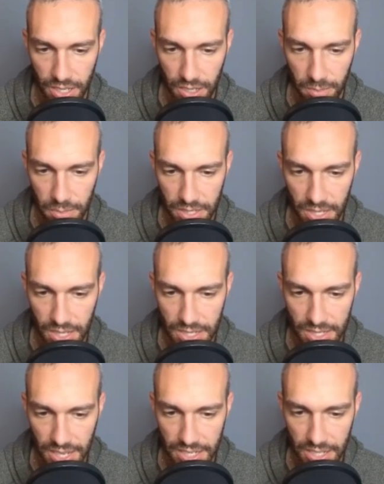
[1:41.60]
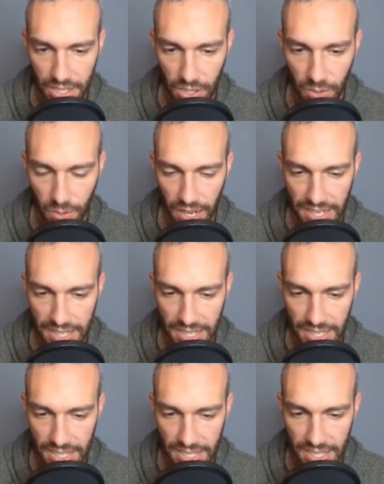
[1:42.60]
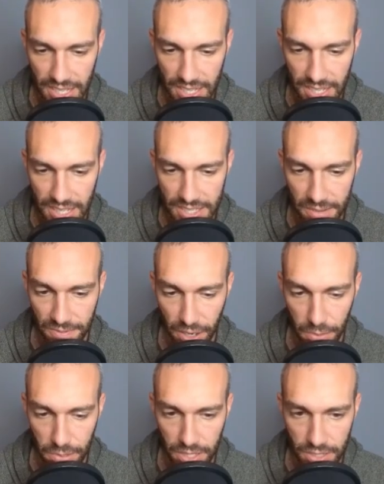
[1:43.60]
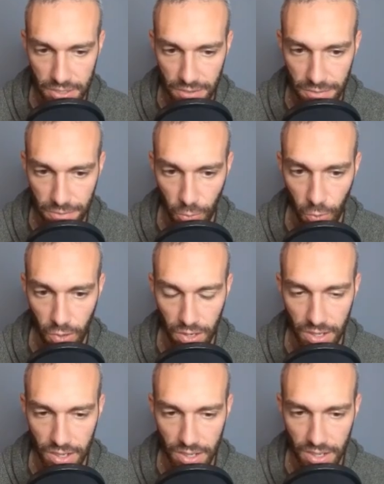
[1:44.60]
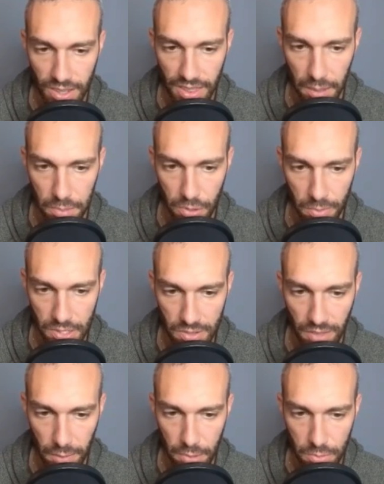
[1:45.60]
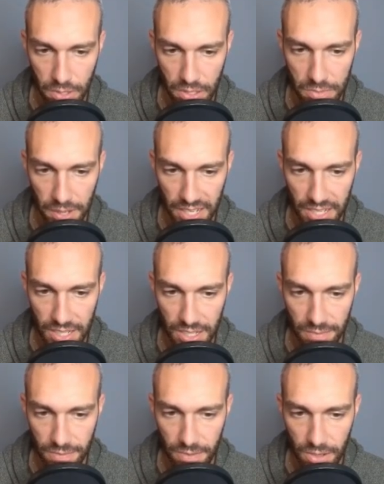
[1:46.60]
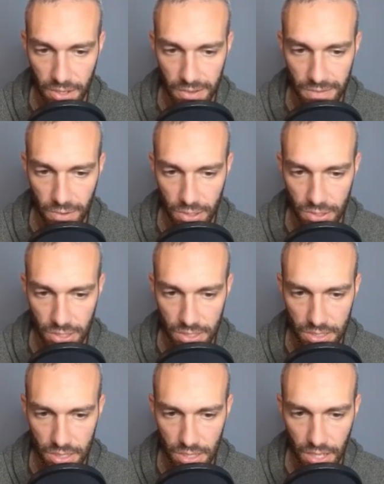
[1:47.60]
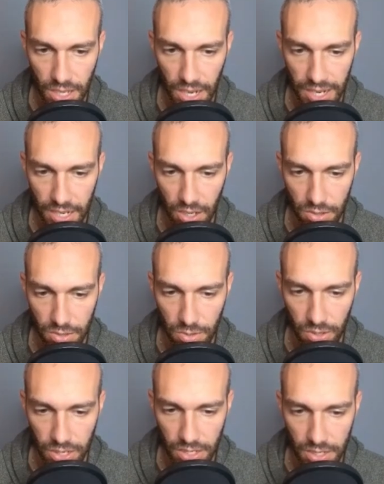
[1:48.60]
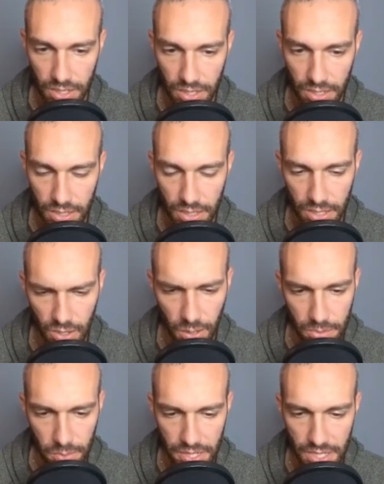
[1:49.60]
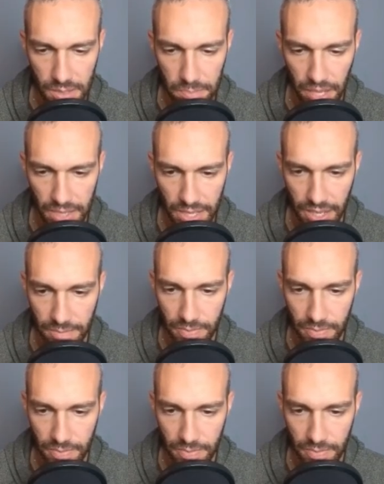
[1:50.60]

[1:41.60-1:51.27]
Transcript: because I know I need some foul plays for that Pokemon. So if that Pokemon comes back in, Fortress, I'll throw it. Oh, I'm surprised I didn't bank that.